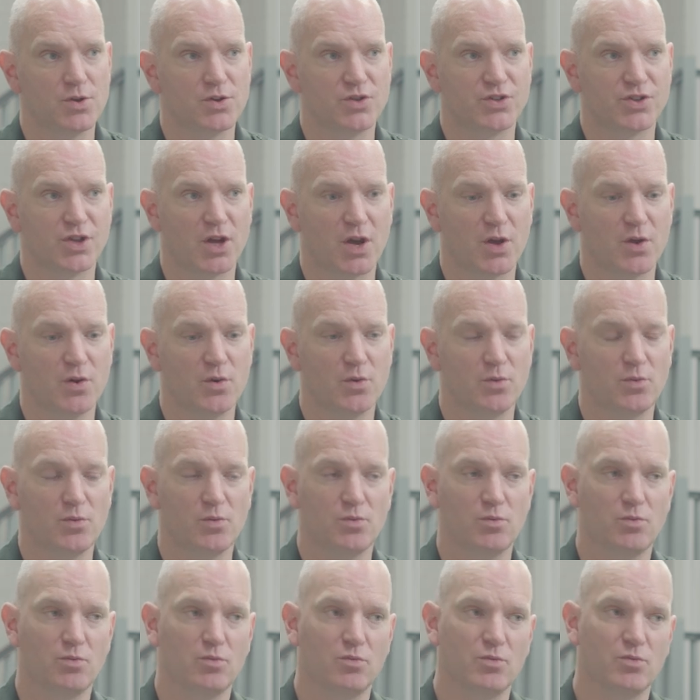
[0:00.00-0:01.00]
So
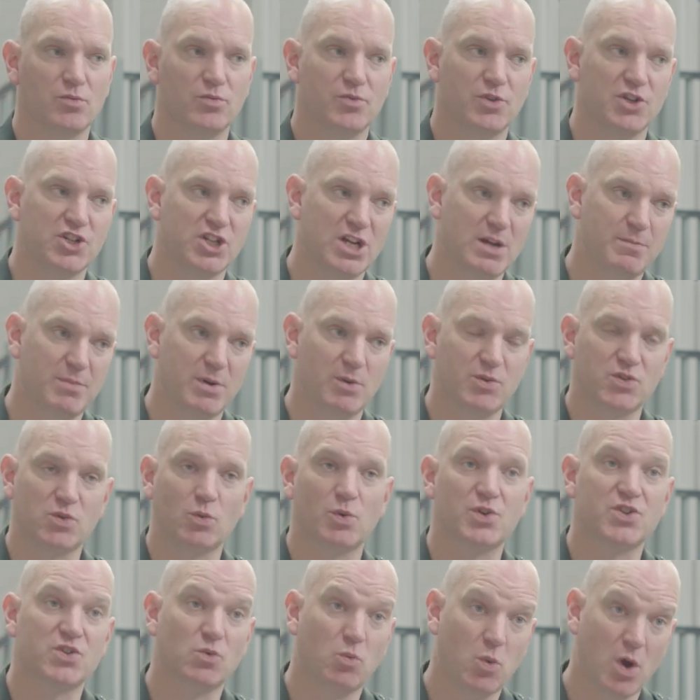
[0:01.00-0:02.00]
the GP was
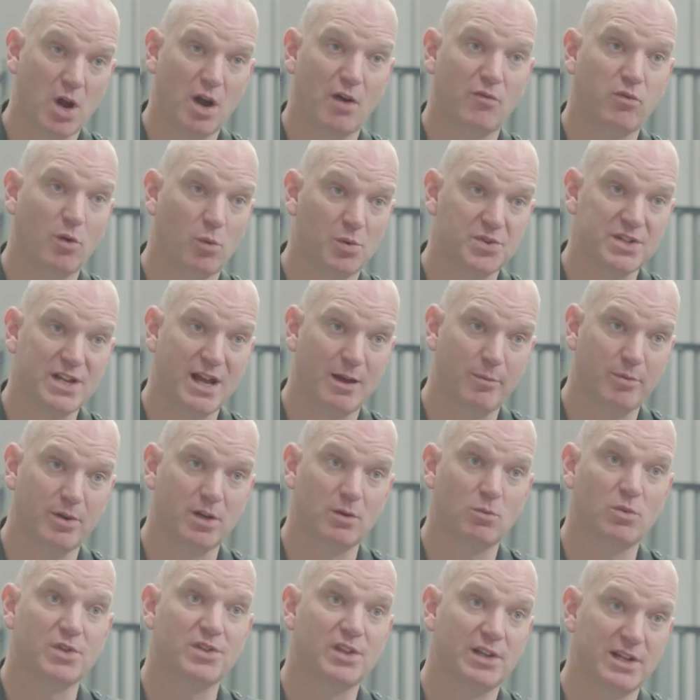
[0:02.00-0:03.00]
always aware of what was
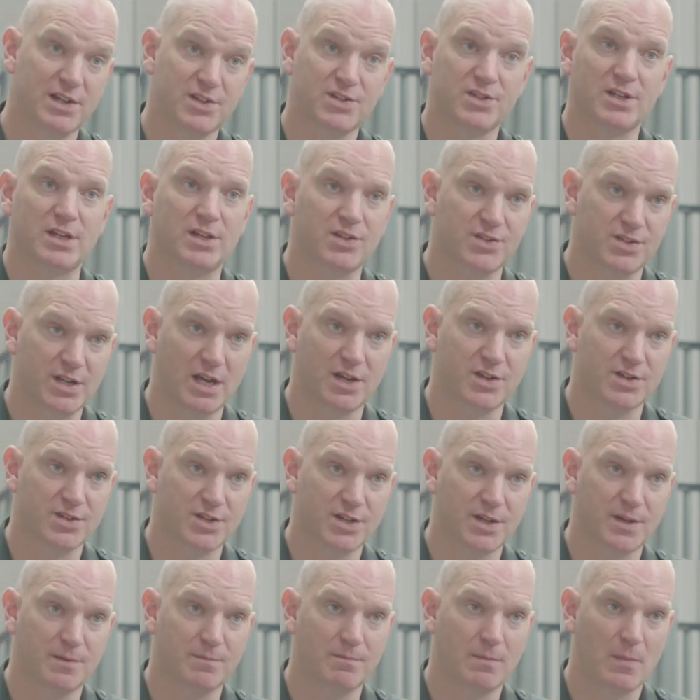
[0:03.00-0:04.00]
happening with the listening
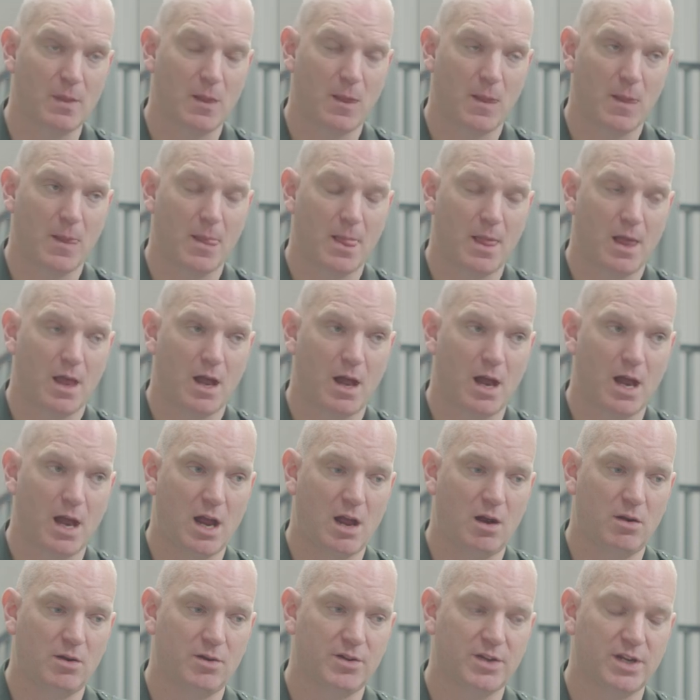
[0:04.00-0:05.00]
centre,
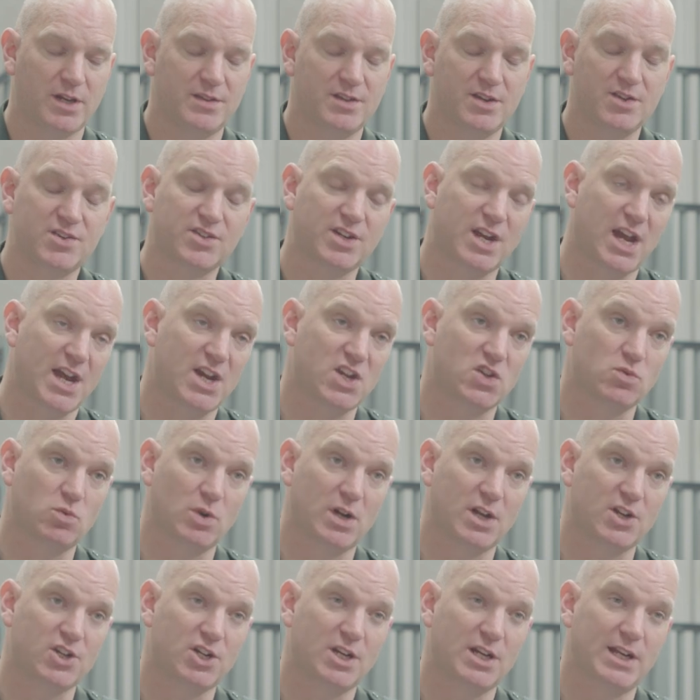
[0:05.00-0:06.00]
and in this case
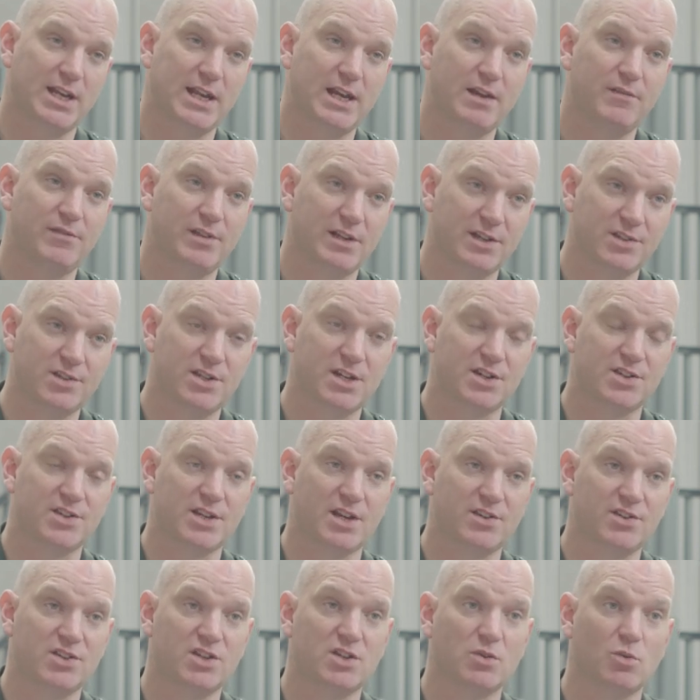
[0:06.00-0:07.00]
would actually leave the listening
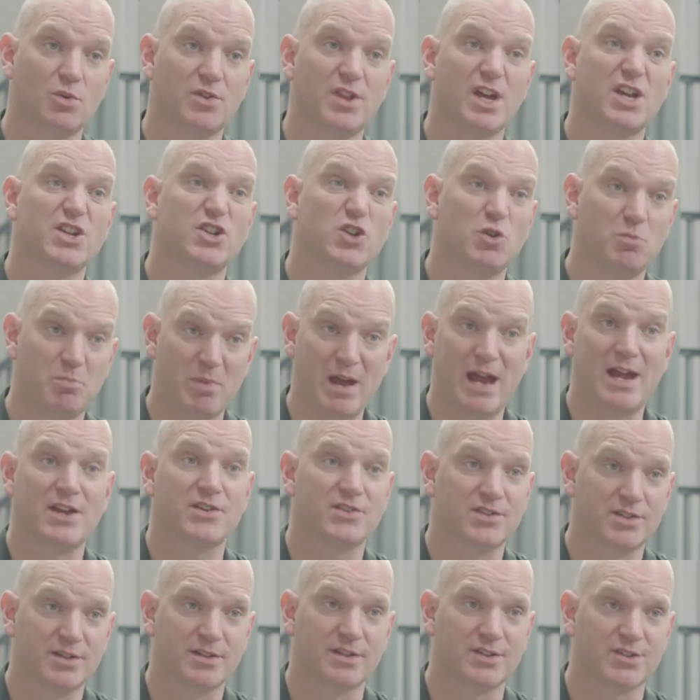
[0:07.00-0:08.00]
centre to do what they do
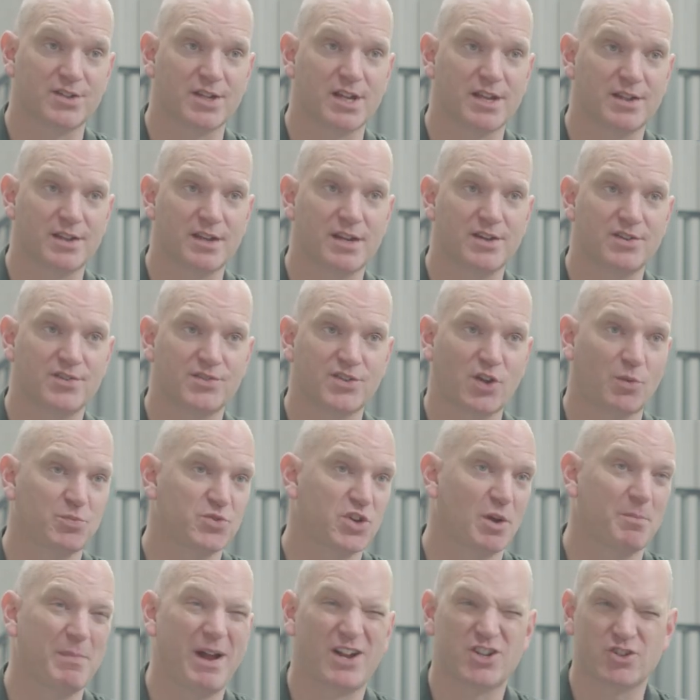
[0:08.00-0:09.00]
best, so the
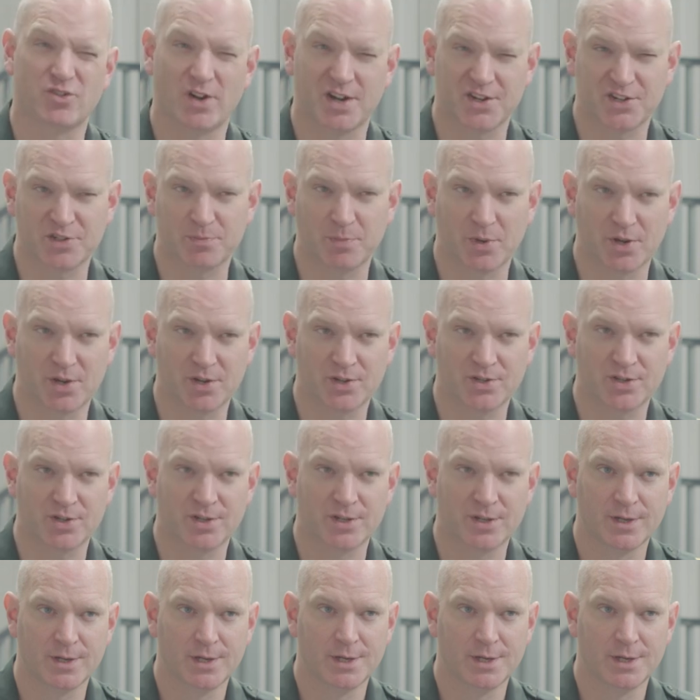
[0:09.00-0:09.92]
subject matter experts.